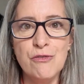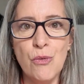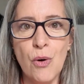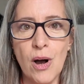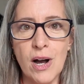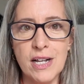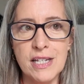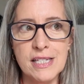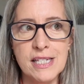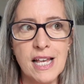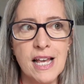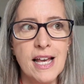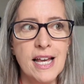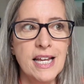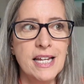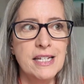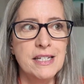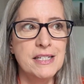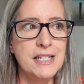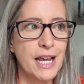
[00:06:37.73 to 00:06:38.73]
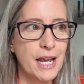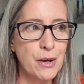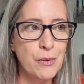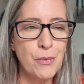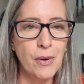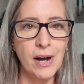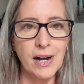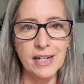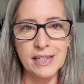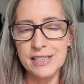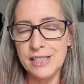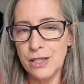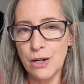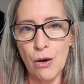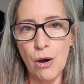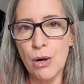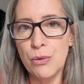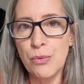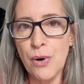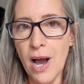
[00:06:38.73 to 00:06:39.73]
was day one,
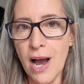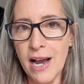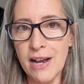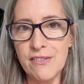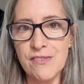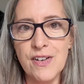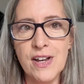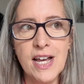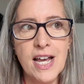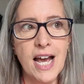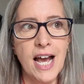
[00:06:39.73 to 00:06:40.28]
arrive,